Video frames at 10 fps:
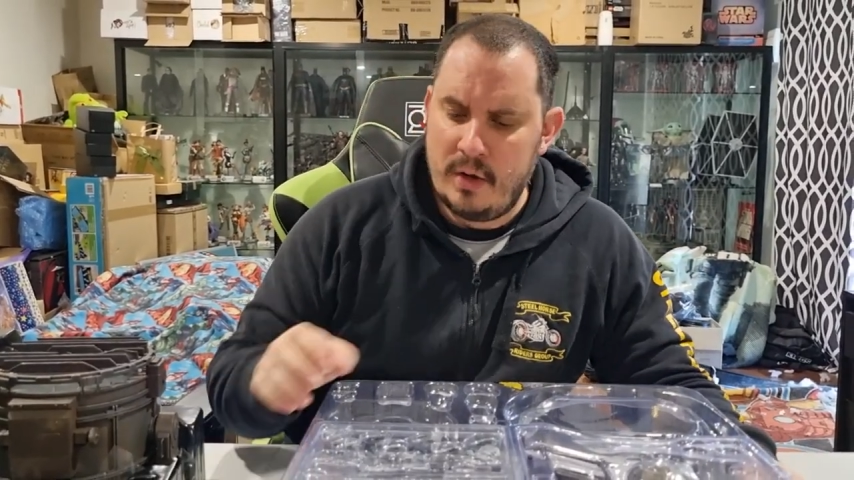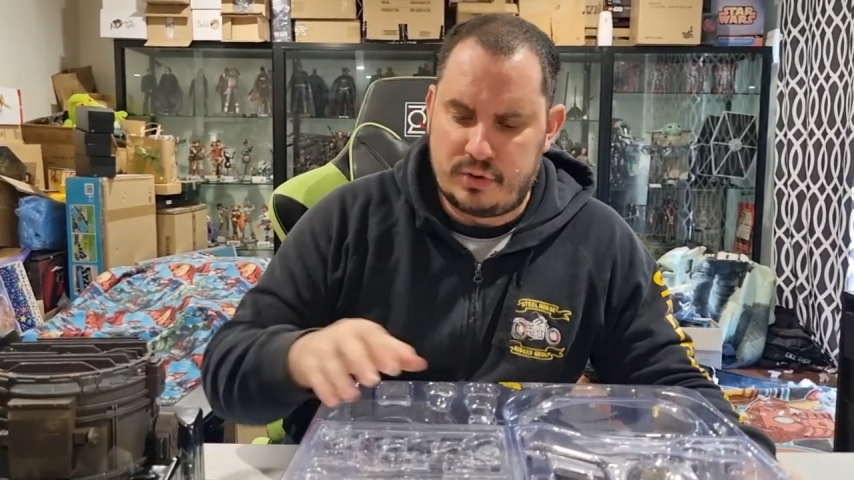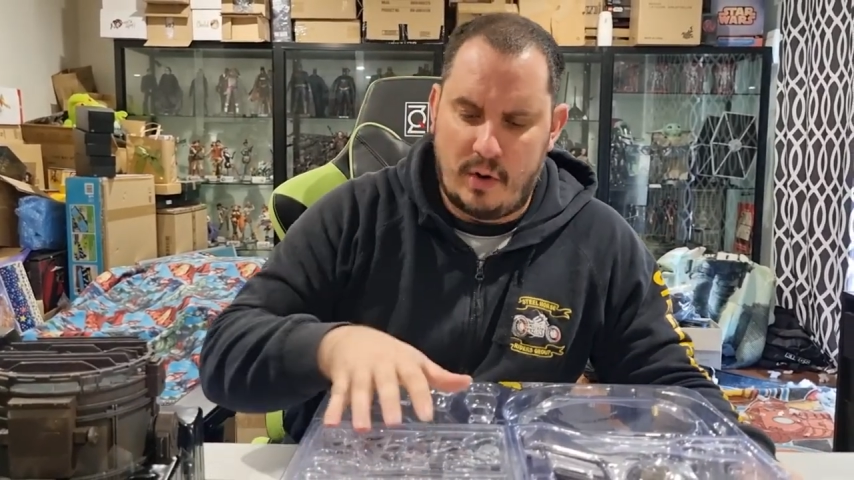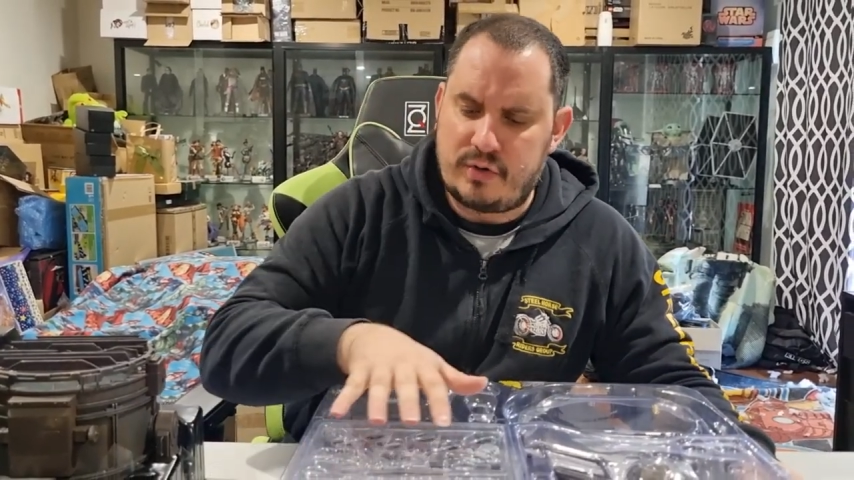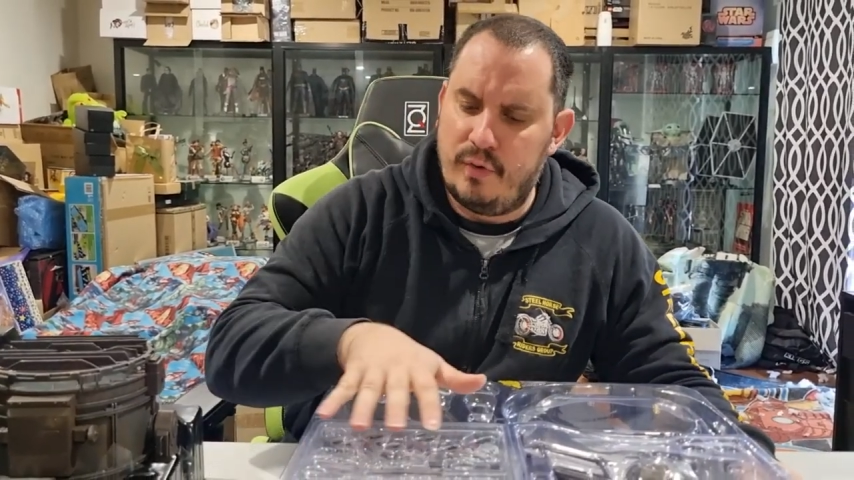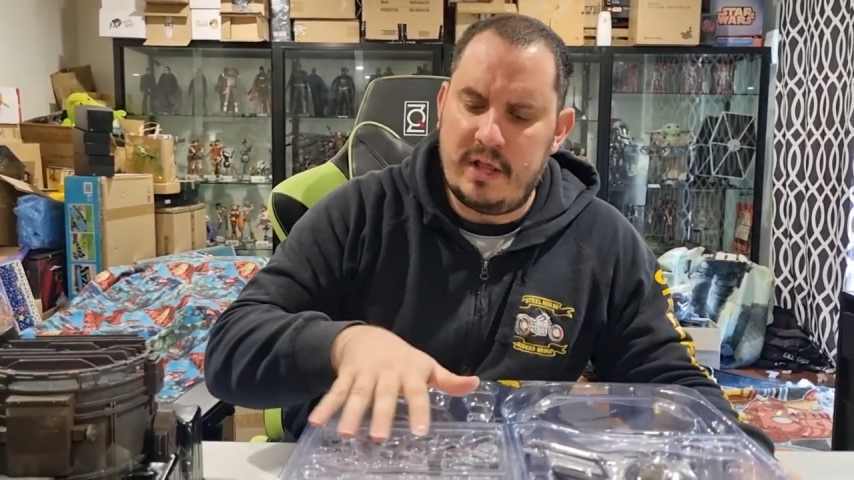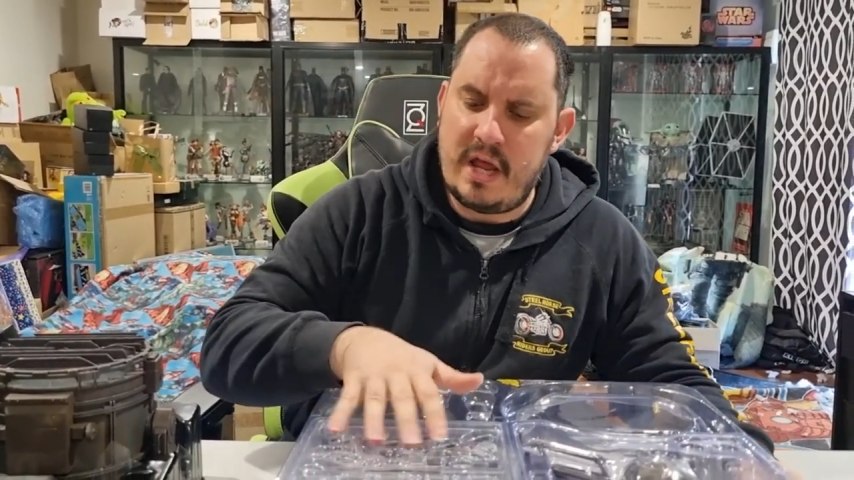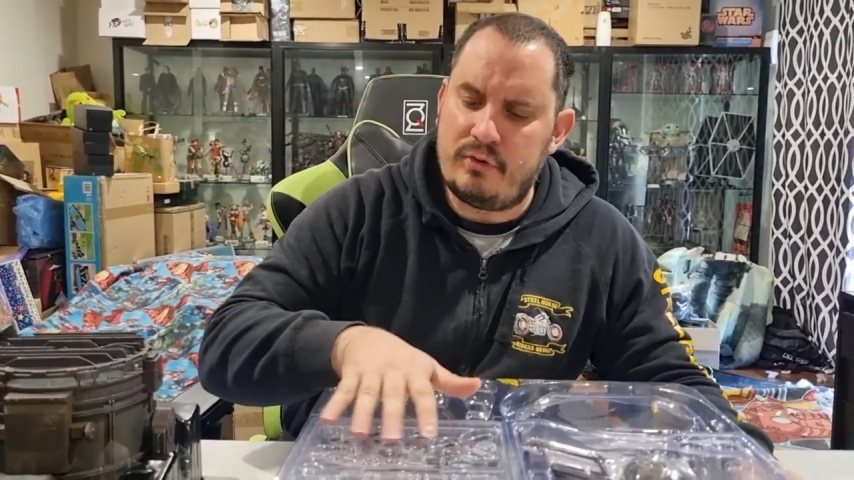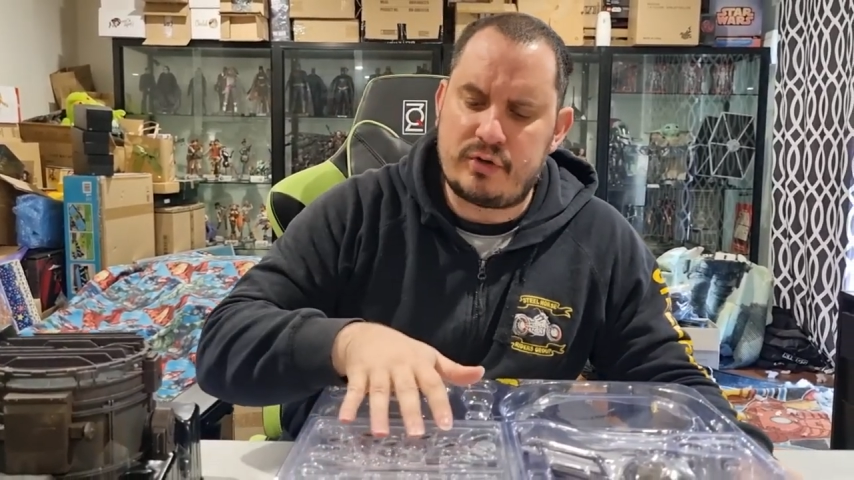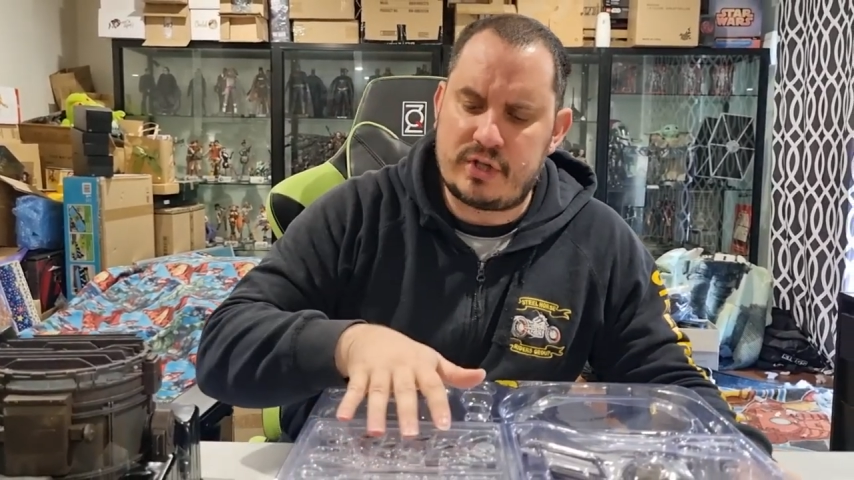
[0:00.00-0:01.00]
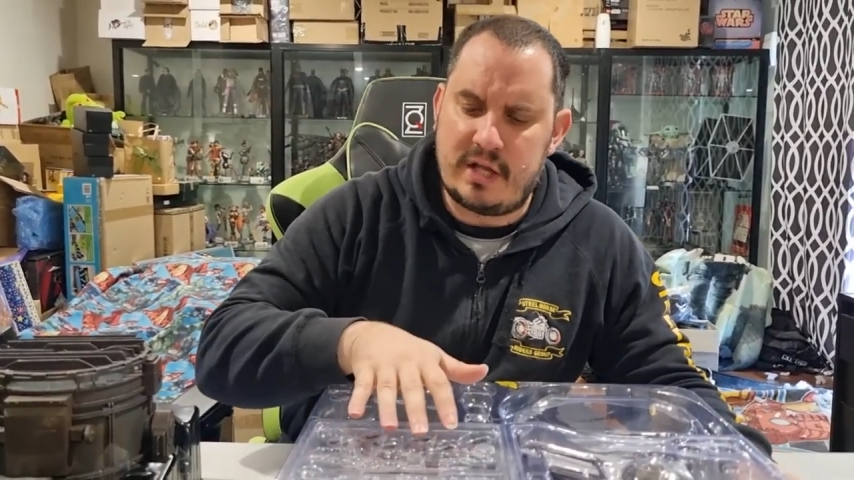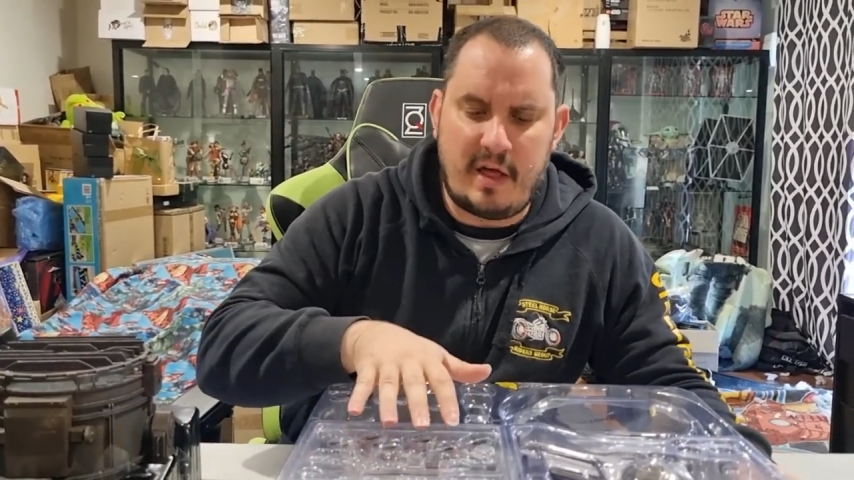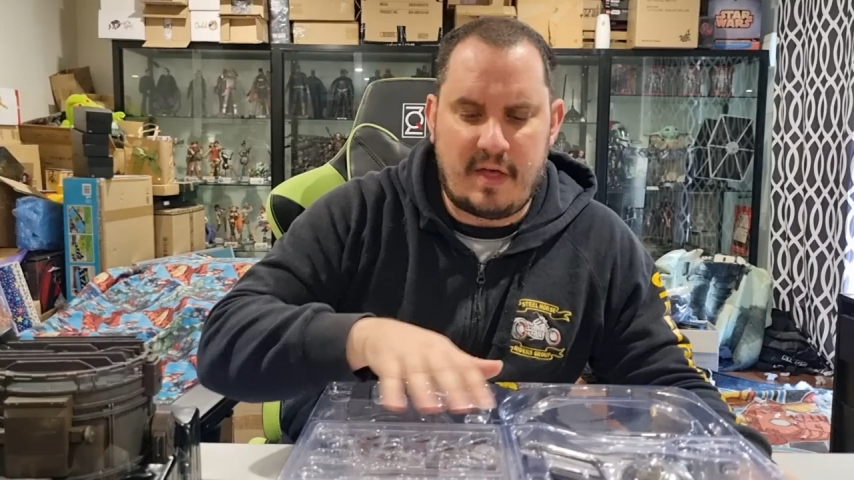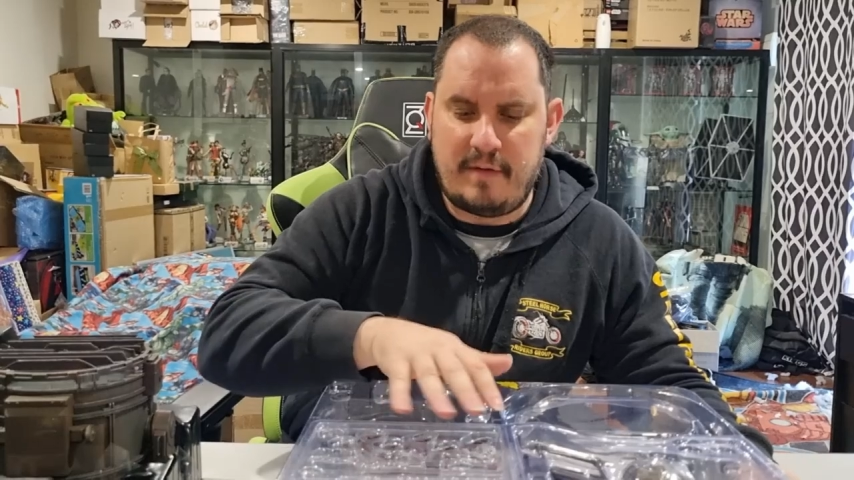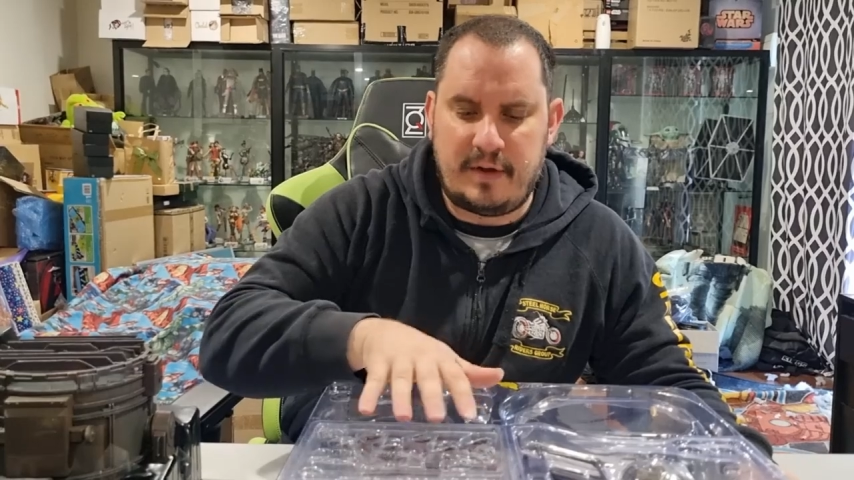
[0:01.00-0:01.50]
So it's really interesting
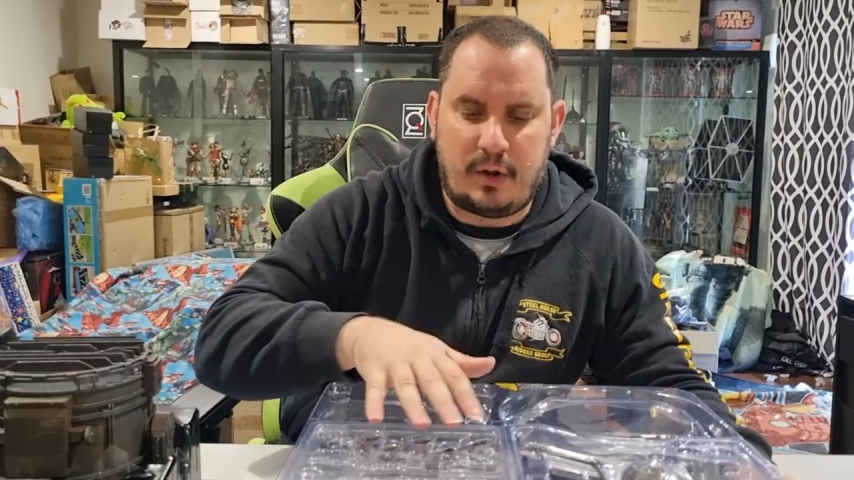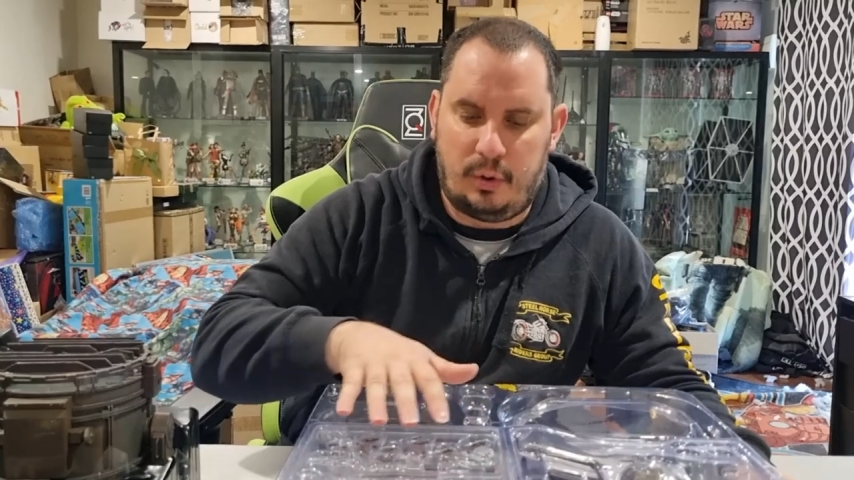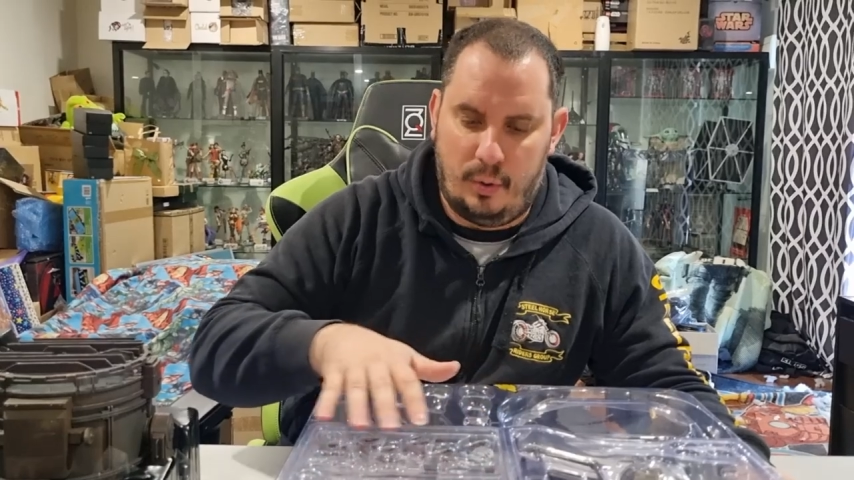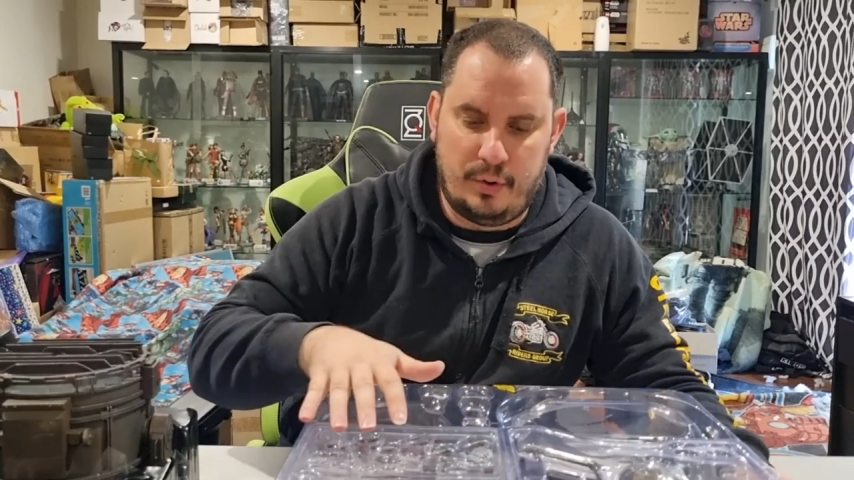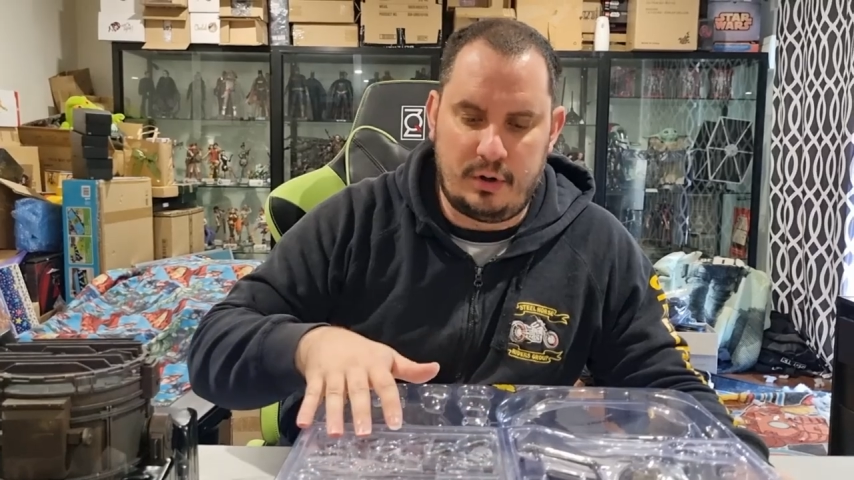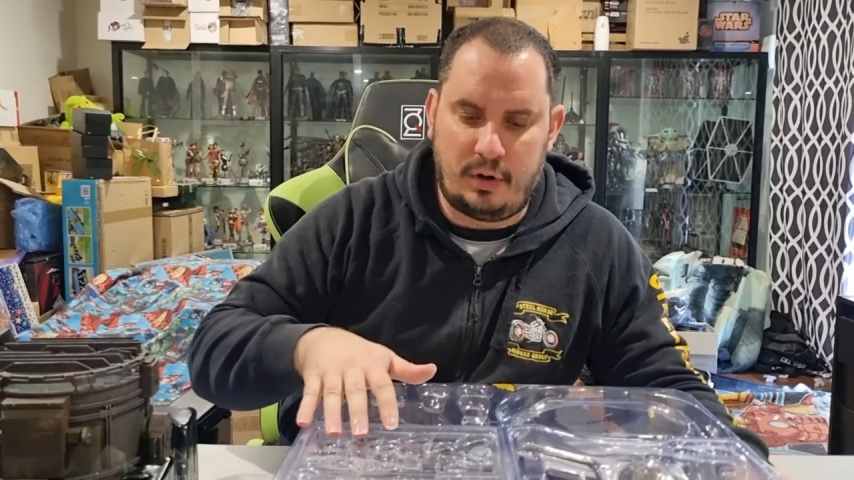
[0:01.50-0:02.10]
that they've included